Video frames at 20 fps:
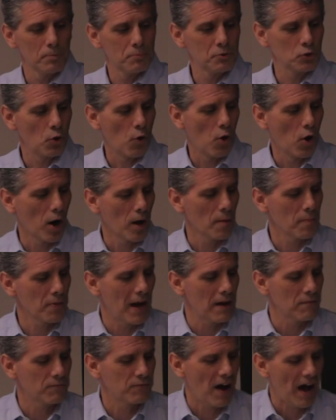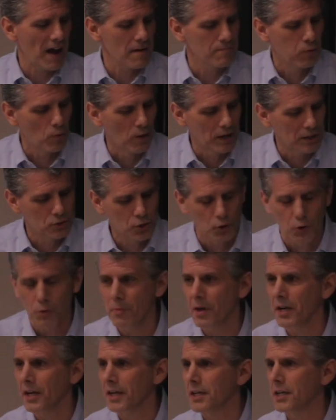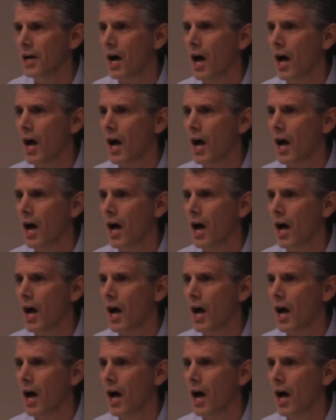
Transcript: absorb that $5.2 million